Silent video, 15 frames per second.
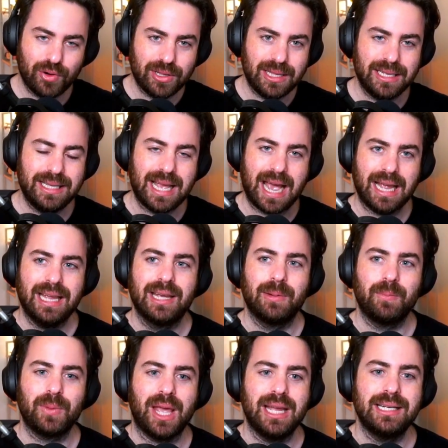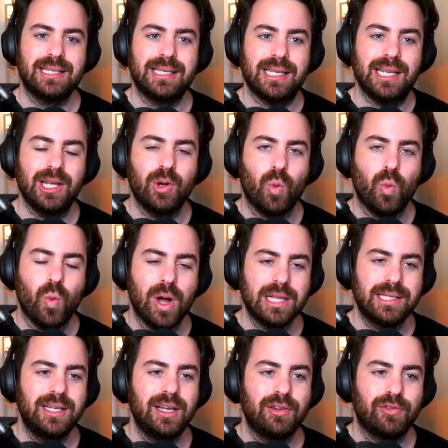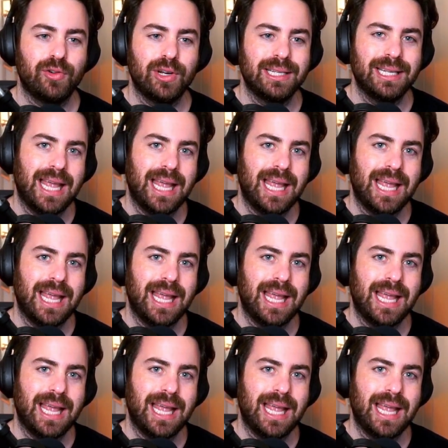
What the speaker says: the deck and see what's different.